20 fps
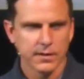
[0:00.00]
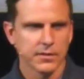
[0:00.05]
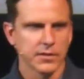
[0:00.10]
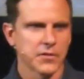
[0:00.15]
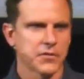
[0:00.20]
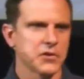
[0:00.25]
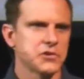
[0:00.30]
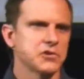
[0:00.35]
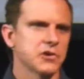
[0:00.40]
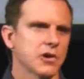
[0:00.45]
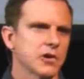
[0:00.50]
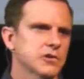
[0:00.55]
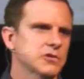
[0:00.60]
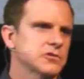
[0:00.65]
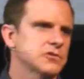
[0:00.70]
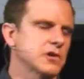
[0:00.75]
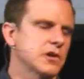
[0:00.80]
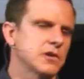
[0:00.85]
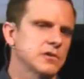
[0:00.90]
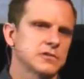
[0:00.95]
that the dark
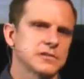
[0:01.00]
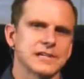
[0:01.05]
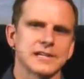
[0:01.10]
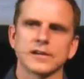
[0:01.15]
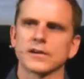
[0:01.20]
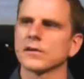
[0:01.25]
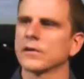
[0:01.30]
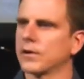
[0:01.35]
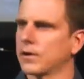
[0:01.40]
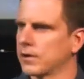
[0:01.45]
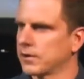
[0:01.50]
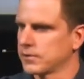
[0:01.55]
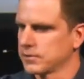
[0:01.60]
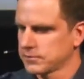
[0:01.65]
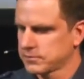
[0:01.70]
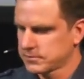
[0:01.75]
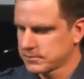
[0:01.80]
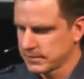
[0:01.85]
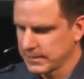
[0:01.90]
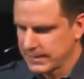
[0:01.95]
starts in our
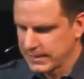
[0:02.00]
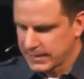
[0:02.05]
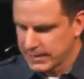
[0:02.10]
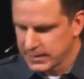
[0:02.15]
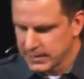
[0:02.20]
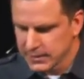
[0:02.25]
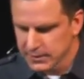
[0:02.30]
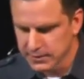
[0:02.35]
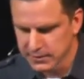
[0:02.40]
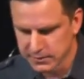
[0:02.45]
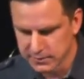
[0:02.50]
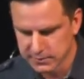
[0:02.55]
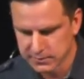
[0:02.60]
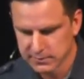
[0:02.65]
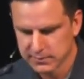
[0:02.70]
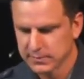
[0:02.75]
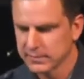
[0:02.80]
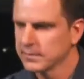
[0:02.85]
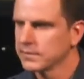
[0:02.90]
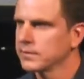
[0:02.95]
hearts, here
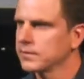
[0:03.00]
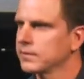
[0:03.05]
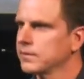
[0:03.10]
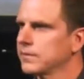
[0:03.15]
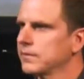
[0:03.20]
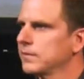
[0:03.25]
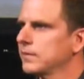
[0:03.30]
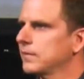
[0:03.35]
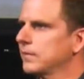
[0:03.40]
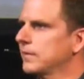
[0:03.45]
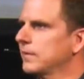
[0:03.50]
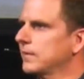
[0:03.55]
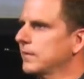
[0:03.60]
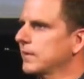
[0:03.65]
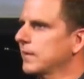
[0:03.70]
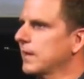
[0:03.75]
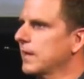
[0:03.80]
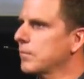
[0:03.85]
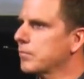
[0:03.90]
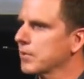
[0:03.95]

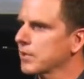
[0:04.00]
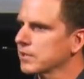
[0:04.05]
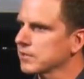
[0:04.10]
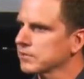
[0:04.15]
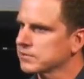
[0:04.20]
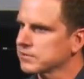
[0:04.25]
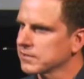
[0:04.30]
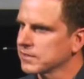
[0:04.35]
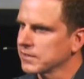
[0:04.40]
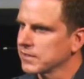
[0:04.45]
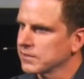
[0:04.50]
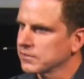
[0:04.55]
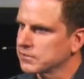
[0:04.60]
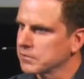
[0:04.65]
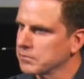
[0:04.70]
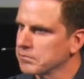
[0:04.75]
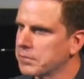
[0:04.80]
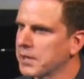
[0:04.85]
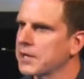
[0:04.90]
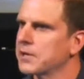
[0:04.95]
he brings
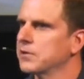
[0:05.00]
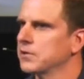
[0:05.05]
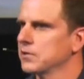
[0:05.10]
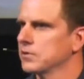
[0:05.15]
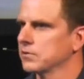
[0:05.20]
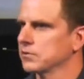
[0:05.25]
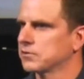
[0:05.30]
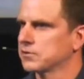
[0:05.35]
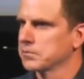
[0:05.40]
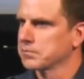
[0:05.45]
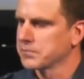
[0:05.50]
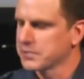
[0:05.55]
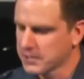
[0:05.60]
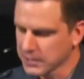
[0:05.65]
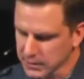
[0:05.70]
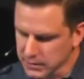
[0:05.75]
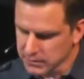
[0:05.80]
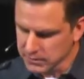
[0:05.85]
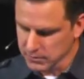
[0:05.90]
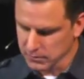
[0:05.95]
some better news, some
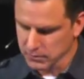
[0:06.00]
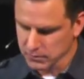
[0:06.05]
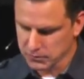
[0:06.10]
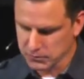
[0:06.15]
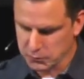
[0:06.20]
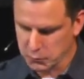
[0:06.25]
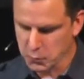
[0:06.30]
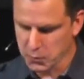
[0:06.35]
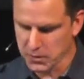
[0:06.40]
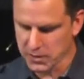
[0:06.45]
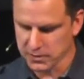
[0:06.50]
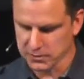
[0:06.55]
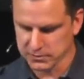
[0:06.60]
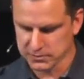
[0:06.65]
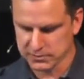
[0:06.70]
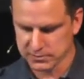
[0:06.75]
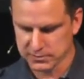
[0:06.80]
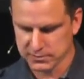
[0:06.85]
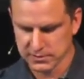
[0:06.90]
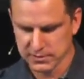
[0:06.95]
good news for
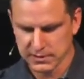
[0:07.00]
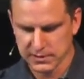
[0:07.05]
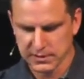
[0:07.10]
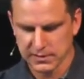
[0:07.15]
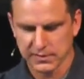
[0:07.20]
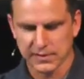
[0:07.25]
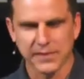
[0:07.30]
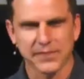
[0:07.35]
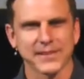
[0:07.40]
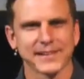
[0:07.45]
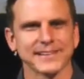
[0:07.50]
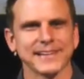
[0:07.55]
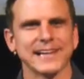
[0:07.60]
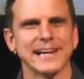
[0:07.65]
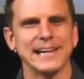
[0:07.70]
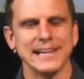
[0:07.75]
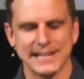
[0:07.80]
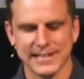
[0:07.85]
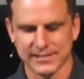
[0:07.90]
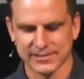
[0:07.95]
us that the
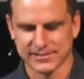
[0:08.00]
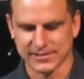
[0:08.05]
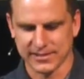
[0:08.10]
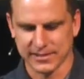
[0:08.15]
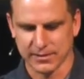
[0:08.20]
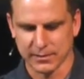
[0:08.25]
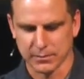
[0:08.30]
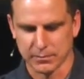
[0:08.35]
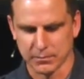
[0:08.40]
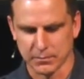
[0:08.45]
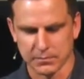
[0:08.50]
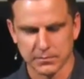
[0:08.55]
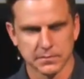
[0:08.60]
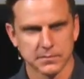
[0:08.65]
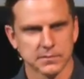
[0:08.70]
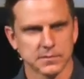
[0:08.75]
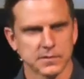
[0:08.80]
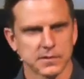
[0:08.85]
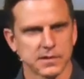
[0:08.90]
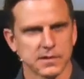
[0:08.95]
light has come,
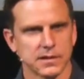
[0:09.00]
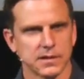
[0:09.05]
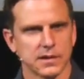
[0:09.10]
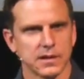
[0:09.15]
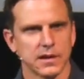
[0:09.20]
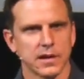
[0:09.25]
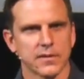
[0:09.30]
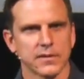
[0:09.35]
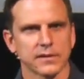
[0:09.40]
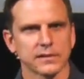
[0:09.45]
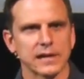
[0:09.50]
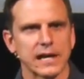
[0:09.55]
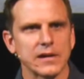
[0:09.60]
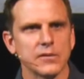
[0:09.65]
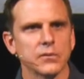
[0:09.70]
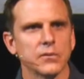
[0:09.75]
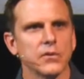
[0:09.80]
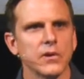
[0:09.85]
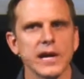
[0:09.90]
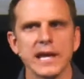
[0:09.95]
the light
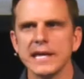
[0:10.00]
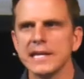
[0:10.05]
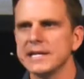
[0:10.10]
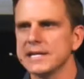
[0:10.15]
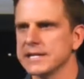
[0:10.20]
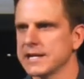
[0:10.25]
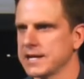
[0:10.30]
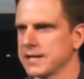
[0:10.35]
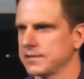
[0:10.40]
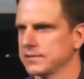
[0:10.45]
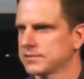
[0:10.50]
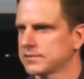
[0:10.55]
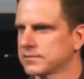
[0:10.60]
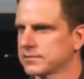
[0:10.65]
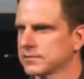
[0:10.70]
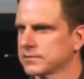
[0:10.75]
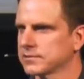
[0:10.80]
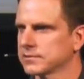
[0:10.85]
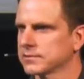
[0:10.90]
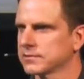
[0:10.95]
radiates,